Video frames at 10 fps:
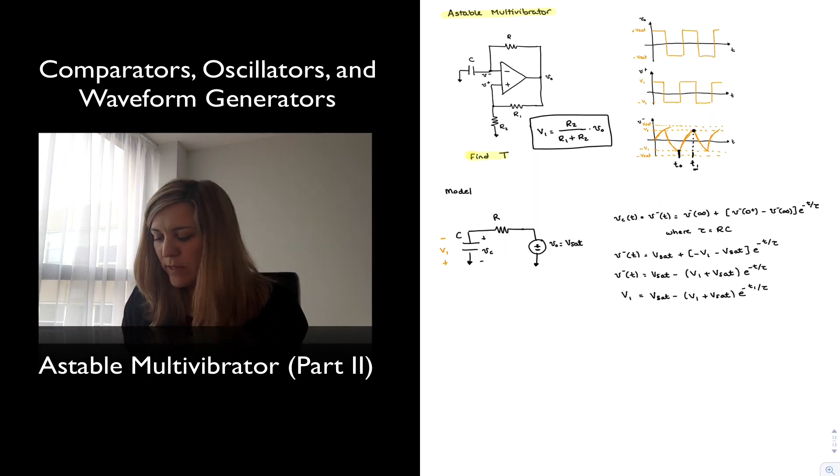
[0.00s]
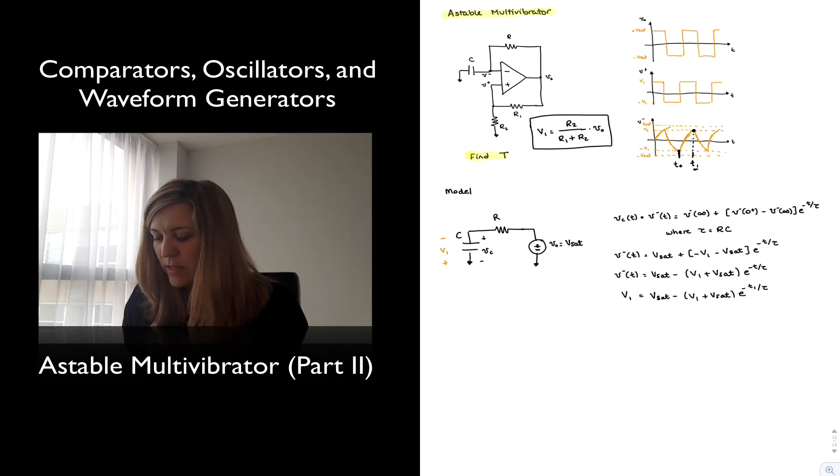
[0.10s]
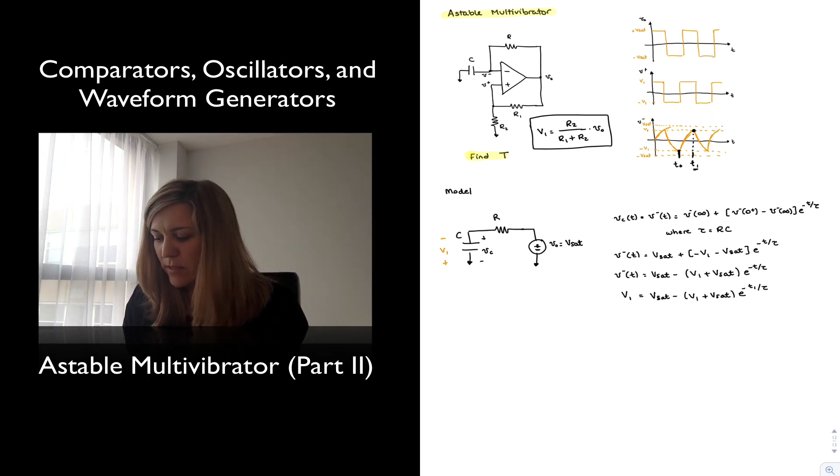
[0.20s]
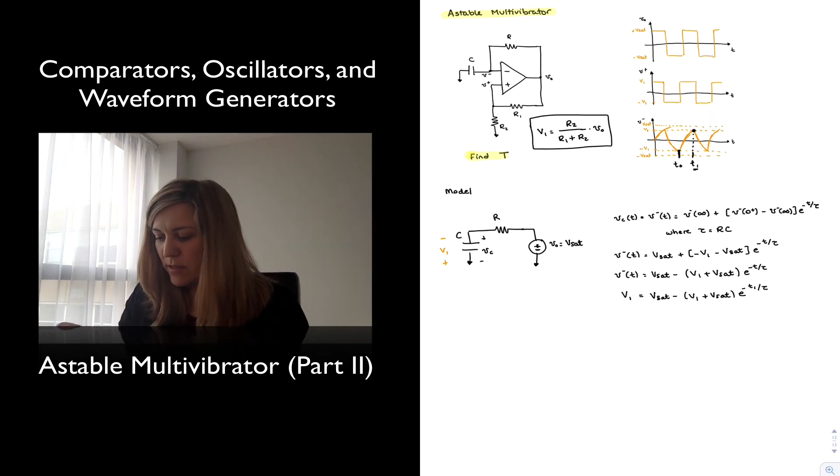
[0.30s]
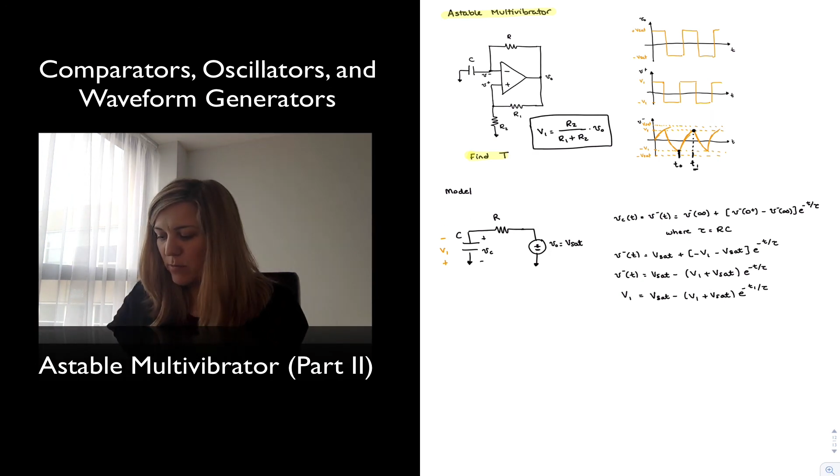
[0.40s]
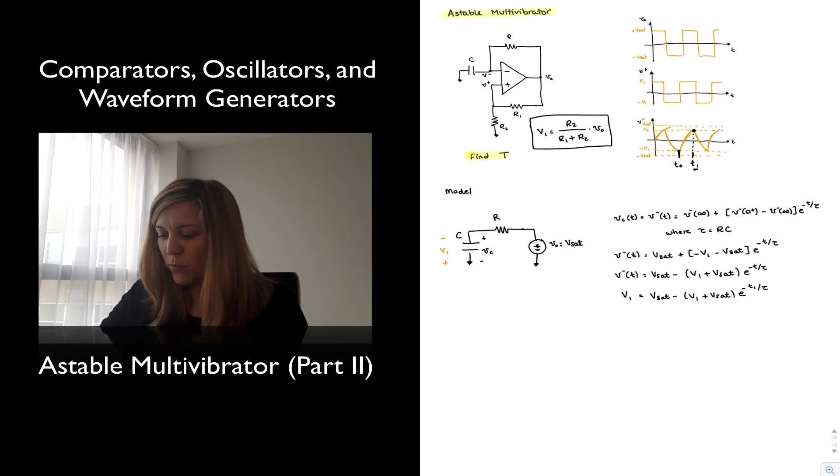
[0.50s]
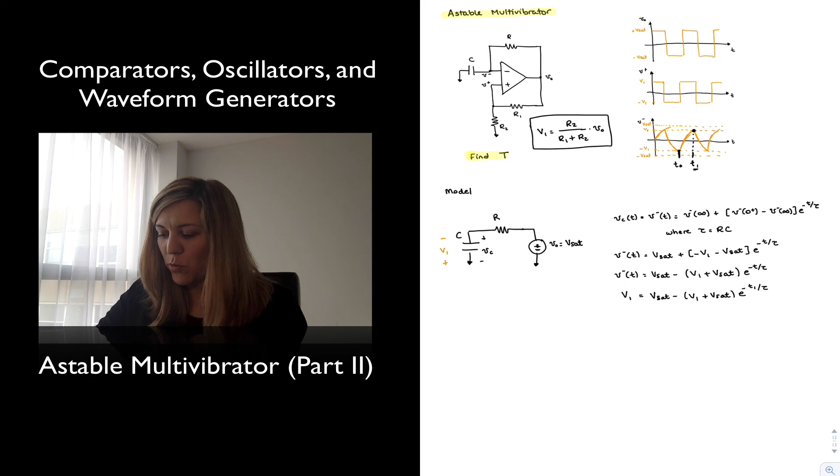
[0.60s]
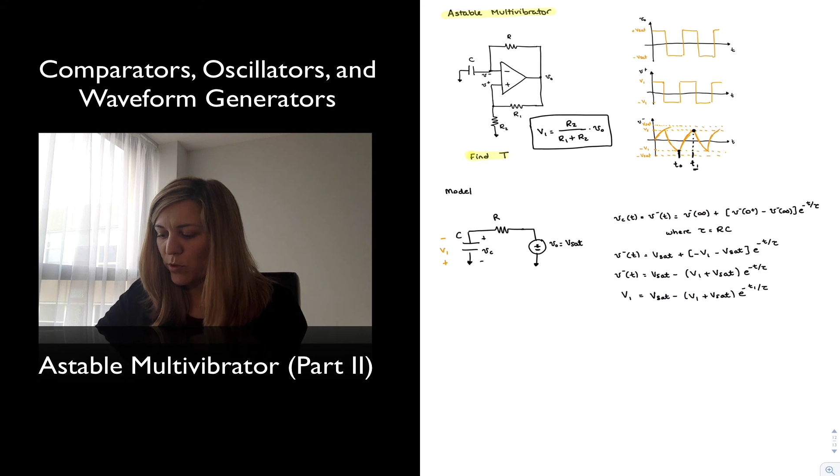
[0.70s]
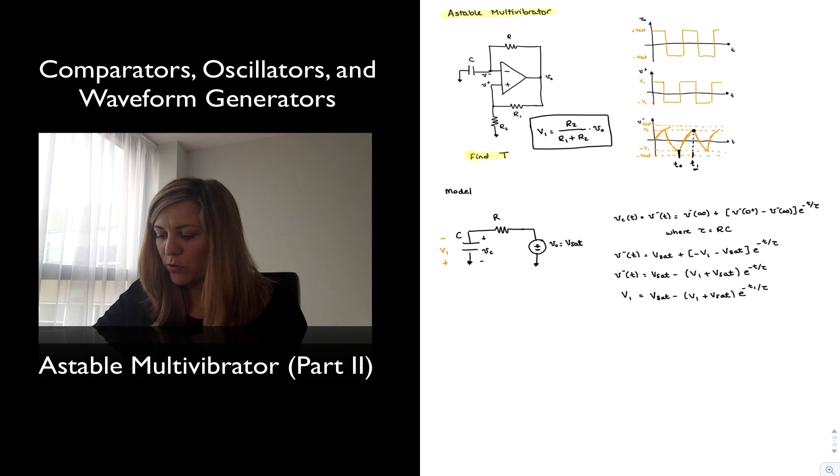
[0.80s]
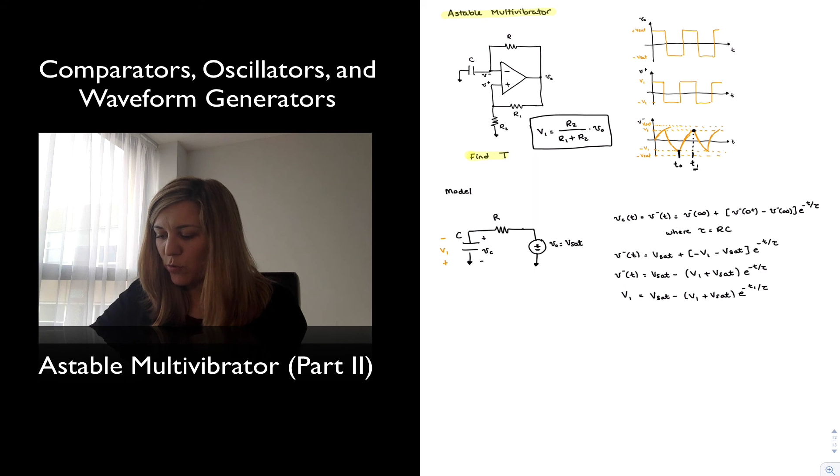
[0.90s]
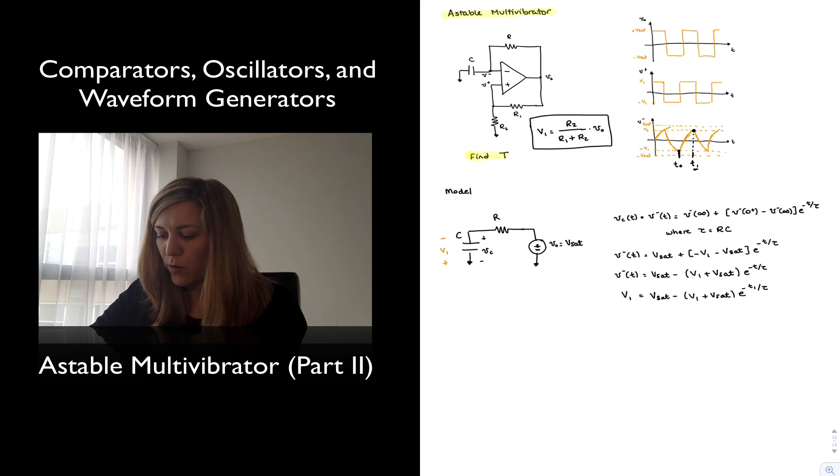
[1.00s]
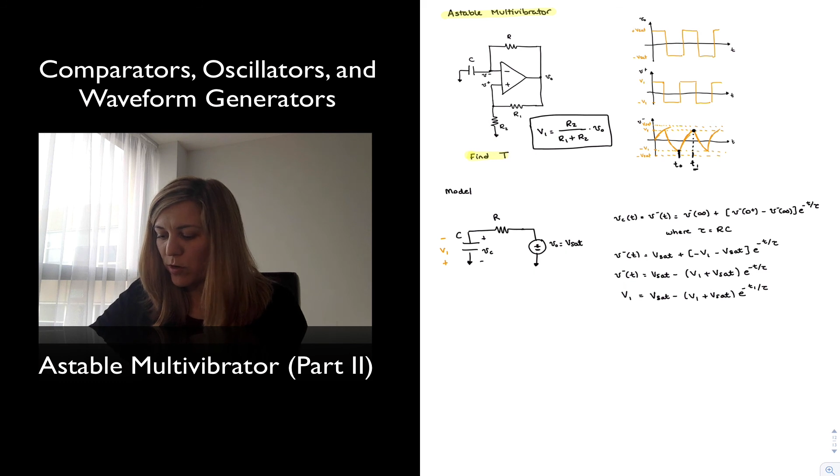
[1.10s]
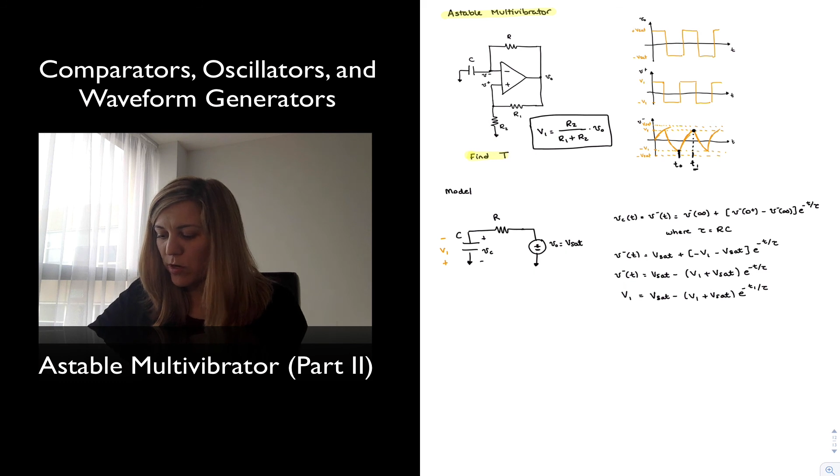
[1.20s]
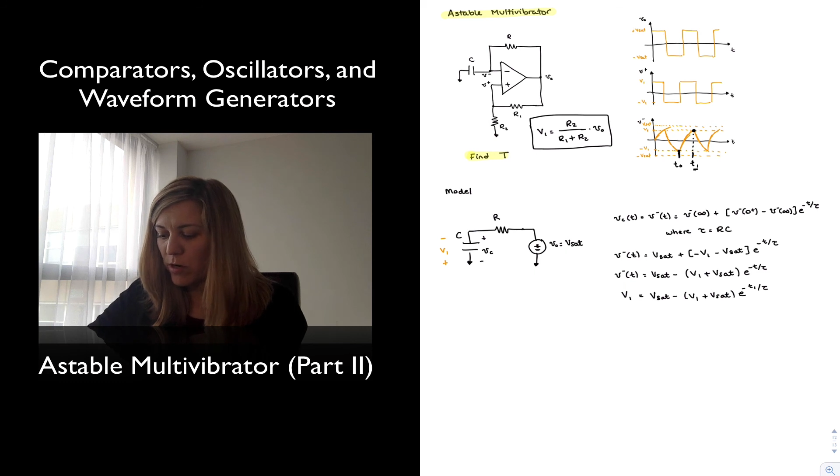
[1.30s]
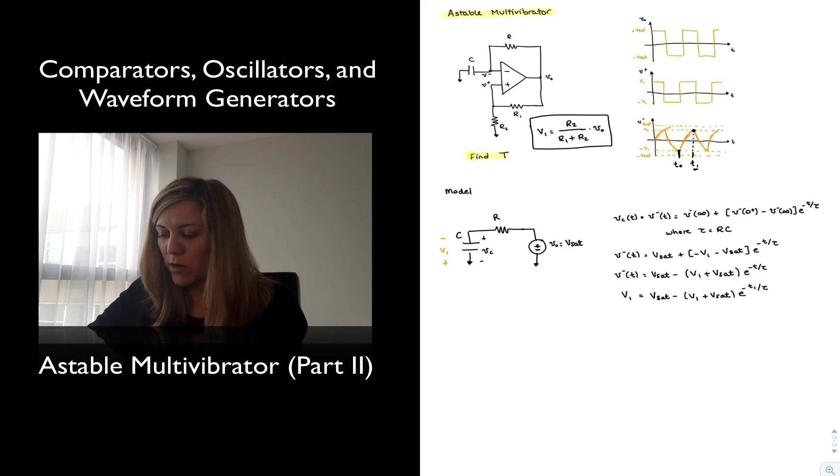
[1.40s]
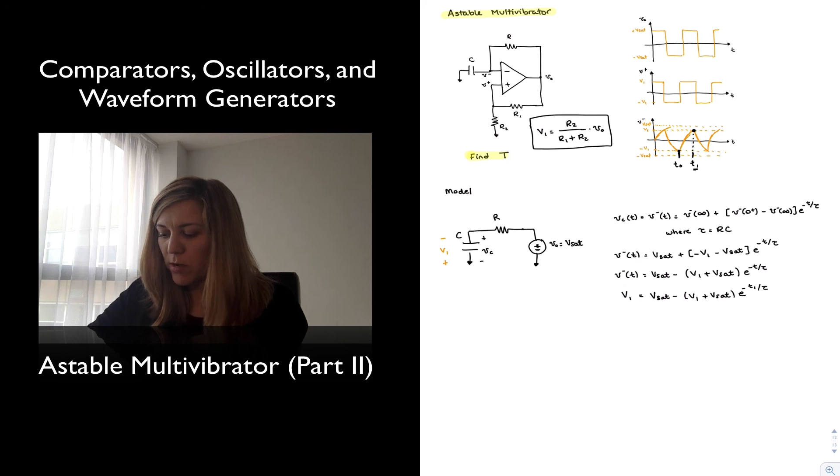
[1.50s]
is the point where